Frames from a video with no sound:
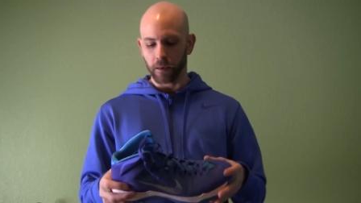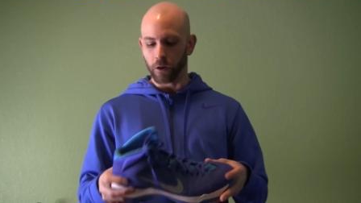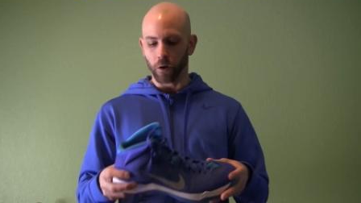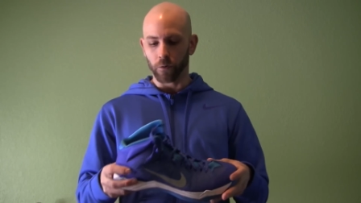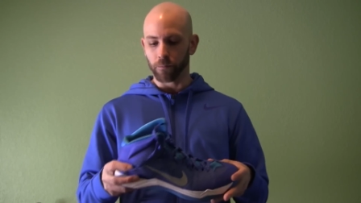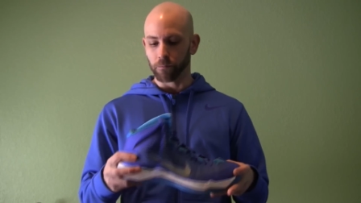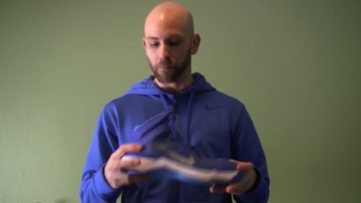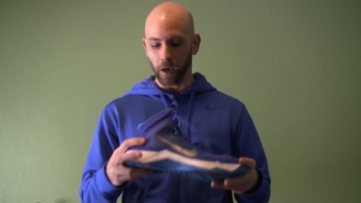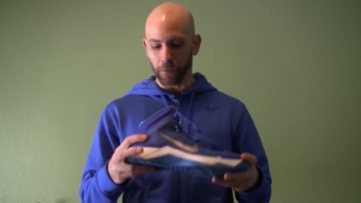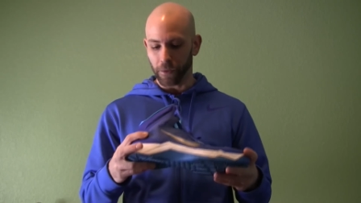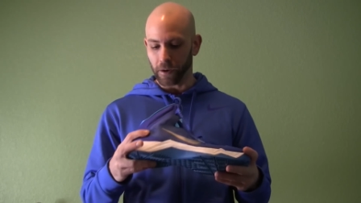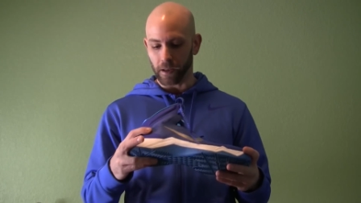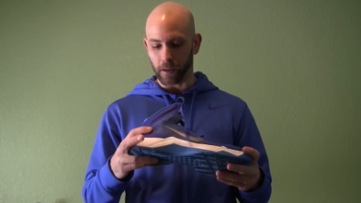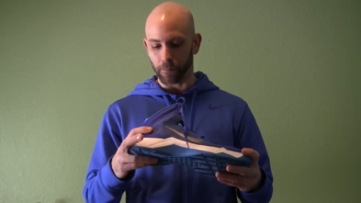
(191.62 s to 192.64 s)
you know,
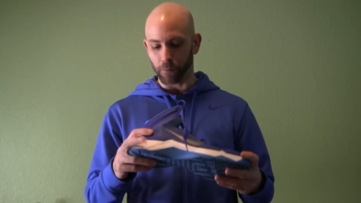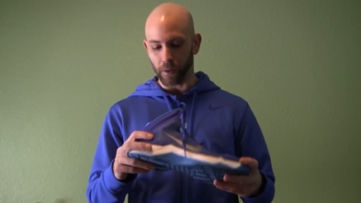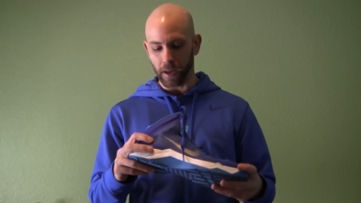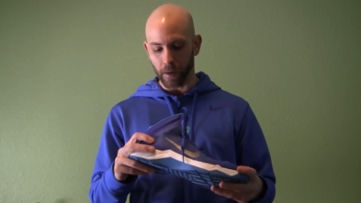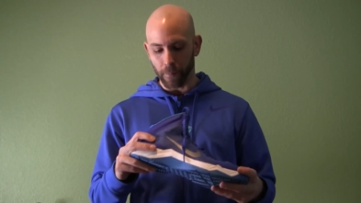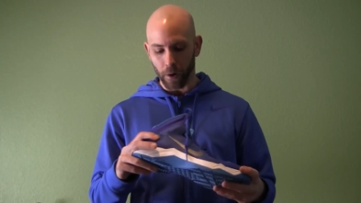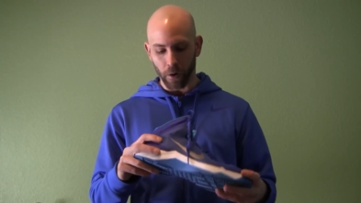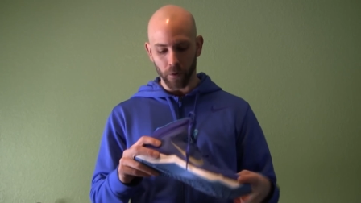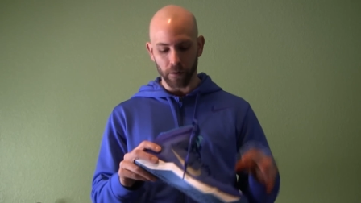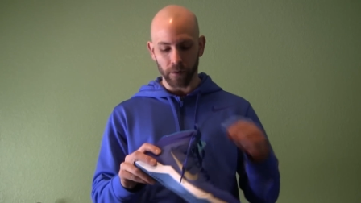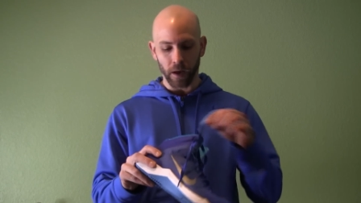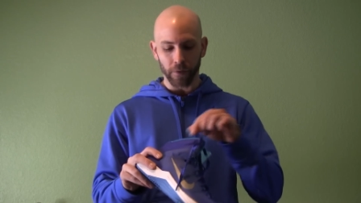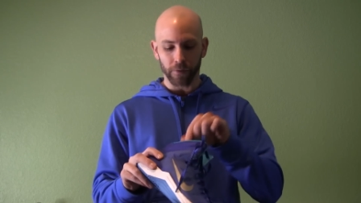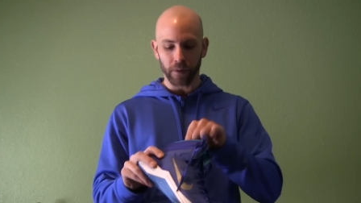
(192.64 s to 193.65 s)
nothing to complain
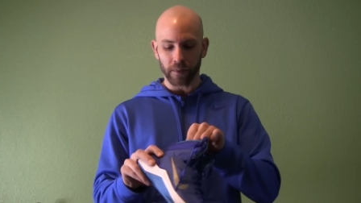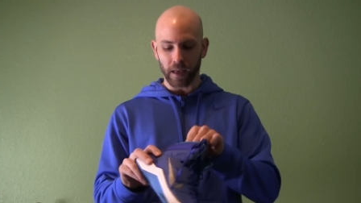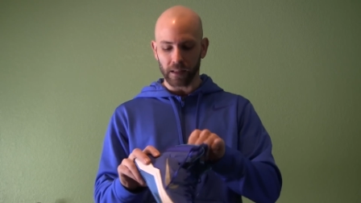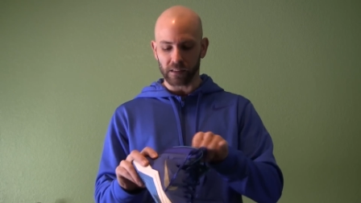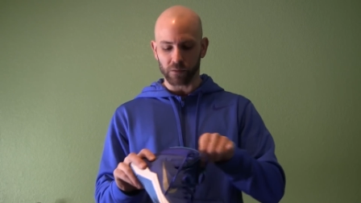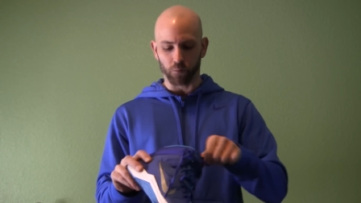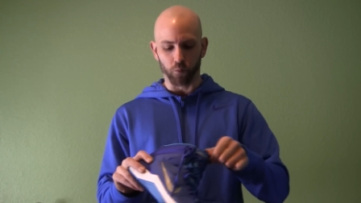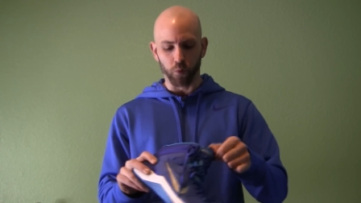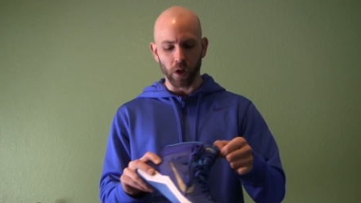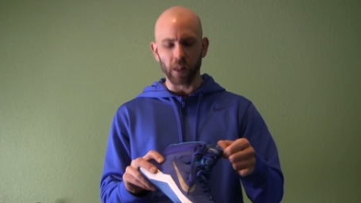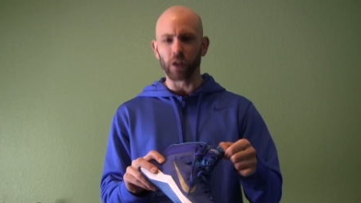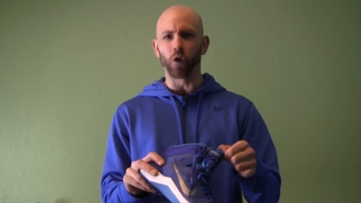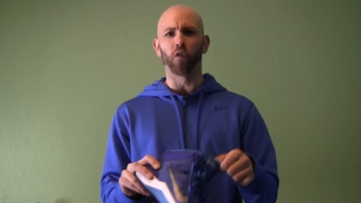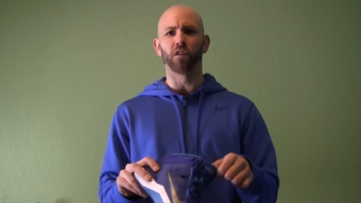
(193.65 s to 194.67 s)
about, nothing that's
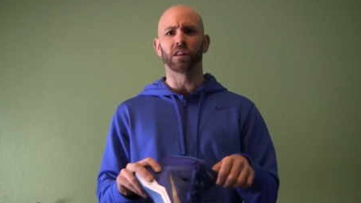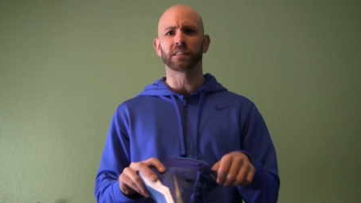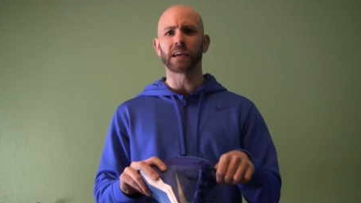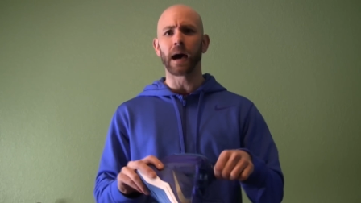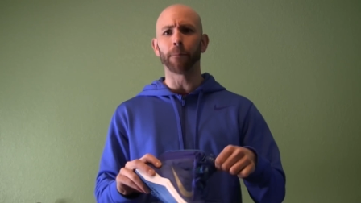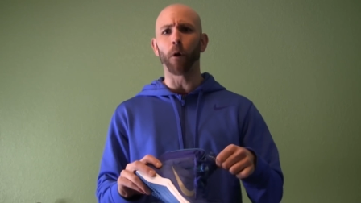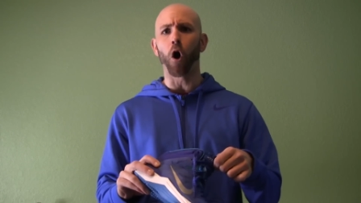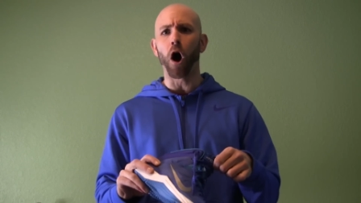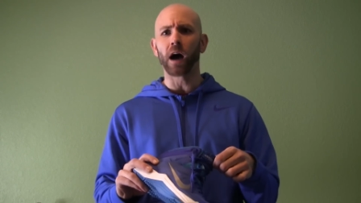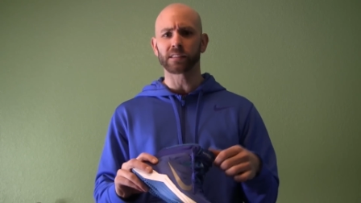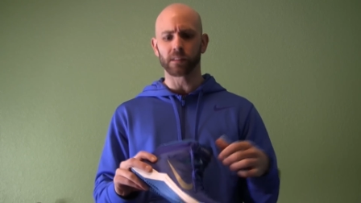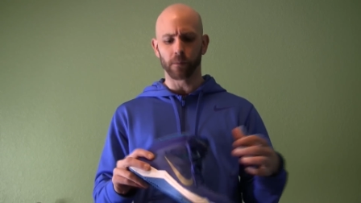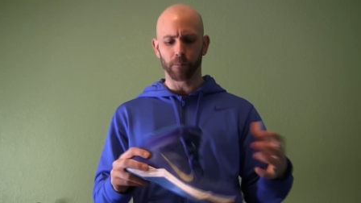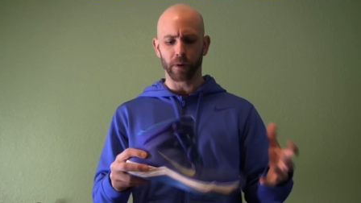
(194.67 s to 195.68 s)
really over the top
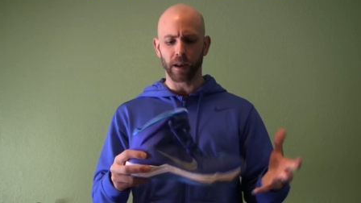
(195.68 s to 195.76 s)
awesome,